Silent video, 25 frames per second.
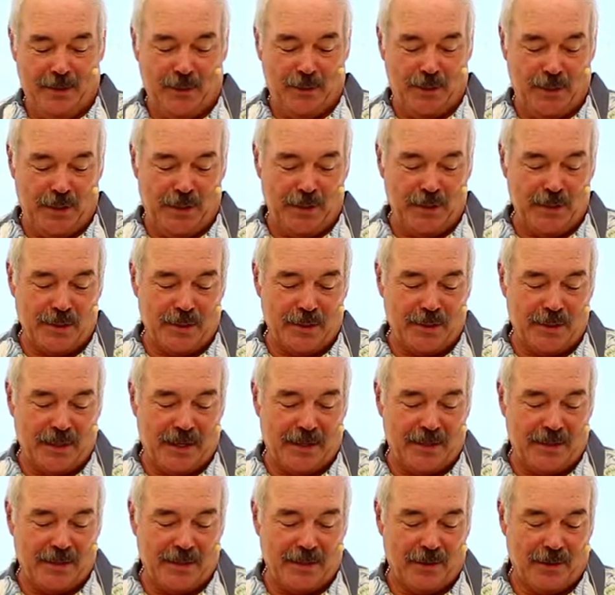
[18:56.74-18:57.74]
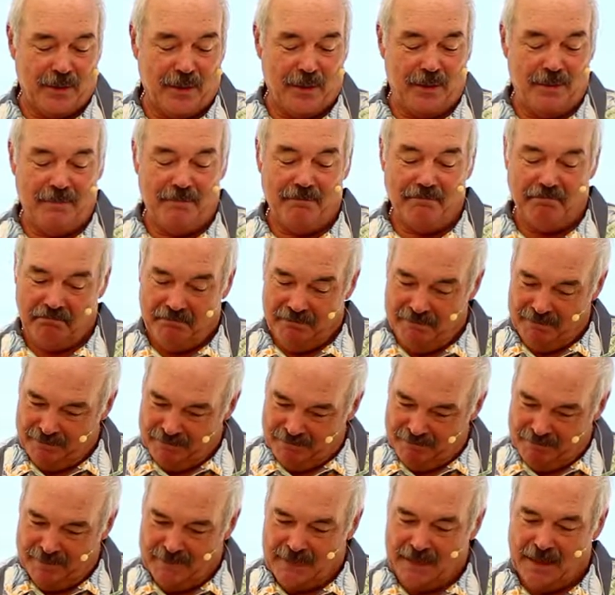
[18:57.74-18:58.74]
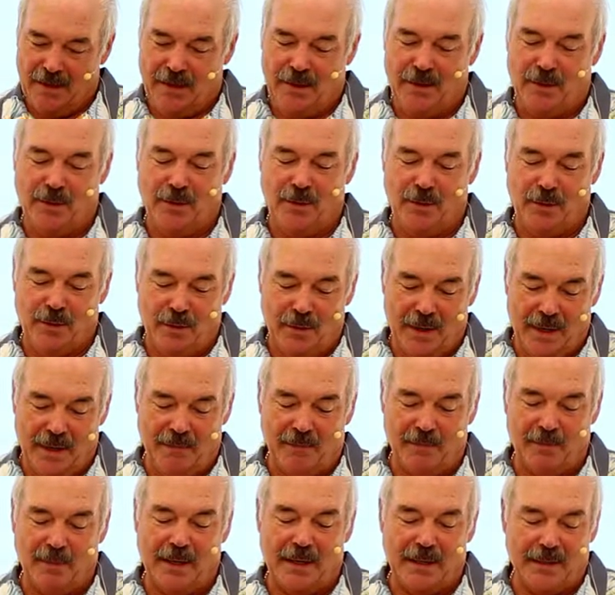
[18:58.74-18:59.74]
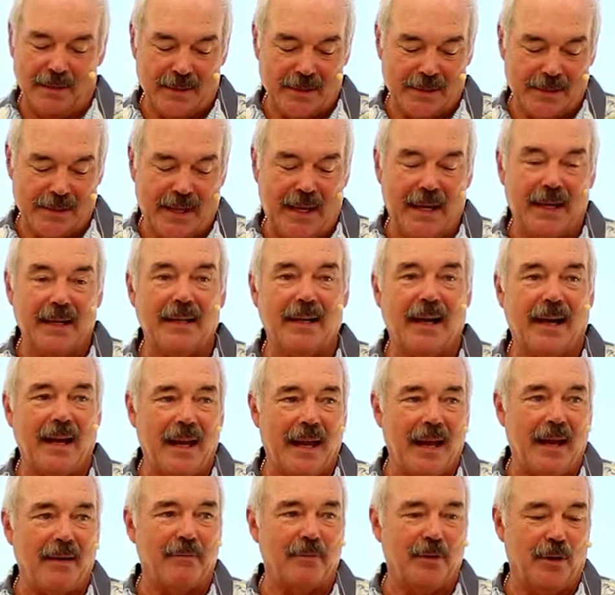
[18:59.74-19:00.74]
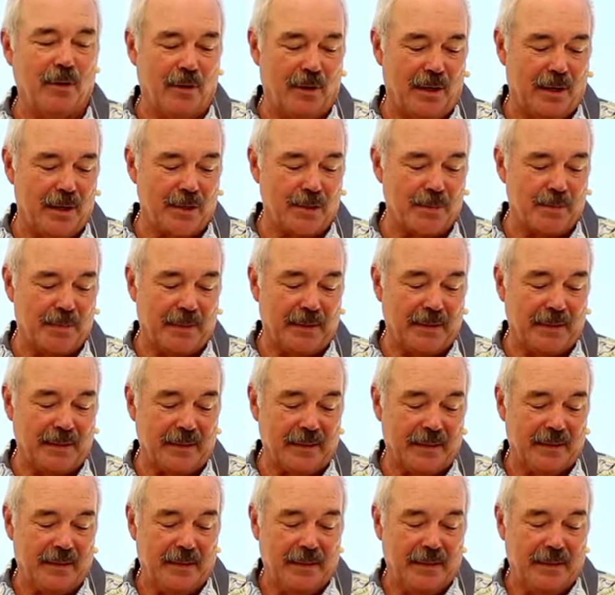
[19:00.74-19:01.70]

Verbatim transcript: Jesus said to her, You have well said, I have no husband.